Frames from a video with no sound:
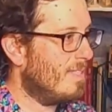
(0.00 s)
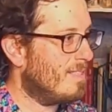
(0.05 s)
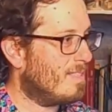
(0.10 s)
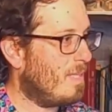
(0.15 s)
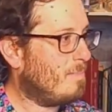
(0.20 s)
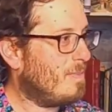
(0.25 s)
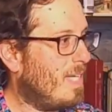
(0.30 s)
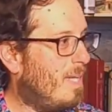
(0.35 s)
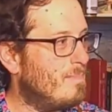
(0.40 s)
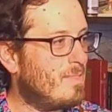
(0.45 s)

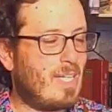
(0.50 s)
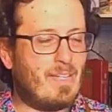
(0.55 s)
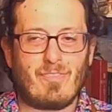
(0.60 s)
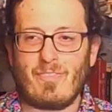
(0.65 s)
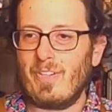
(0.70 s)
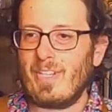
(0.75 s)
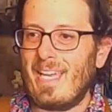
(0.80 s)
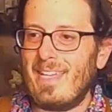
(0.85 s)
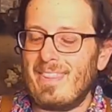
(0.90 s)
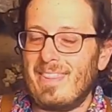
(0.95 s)
Sometimes I
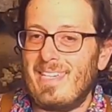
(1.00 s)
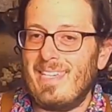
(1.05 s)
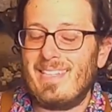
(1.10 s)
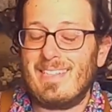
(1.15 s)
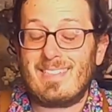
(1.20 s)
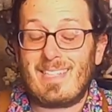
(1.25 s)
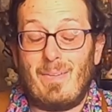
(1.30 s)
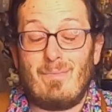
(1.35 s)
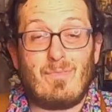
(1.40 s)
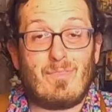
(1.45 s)
forget
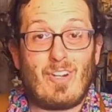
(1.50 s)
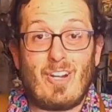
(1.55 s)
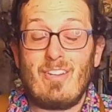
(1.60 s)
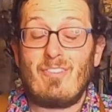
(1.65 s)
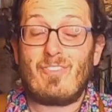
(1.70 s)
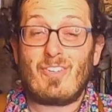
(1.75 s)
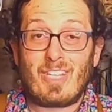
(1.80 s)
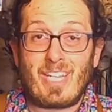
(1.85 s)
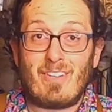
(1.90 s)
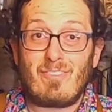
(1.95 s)
things. I'm very
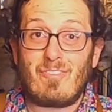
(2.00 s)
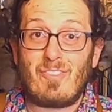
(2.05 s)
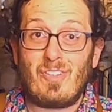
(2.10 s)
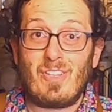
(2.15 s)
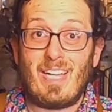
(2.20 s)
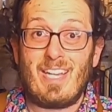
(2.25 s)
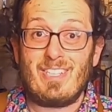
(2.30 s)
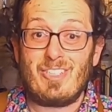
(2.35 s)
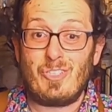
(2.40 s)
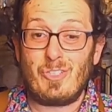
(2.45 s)

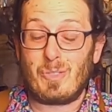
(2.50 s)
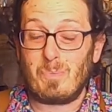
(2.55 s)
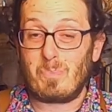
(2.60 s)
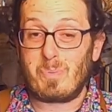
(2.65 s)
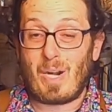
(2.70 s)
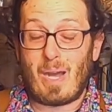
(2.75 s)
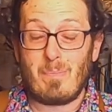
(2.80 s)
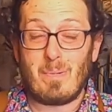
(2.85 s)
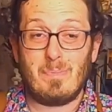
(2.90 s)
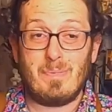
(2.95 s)
forgetful, as you can
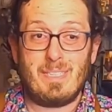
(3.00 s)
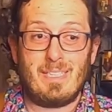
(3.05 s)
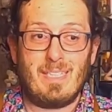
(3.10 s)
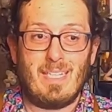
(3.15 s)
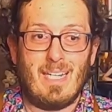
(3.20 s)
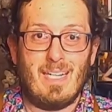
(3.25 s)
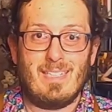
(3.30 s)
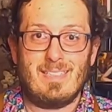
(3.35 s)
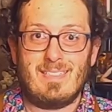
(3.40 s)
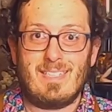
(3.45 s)

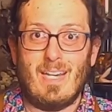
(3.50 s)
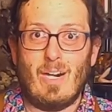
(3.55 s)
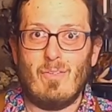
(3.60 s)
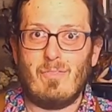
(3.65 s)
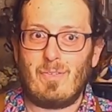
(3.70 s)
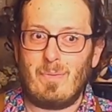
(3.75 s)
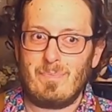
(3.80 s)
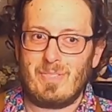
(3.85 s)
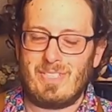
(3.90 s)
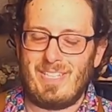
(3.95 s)
probably uh, tell
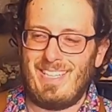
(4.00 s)
from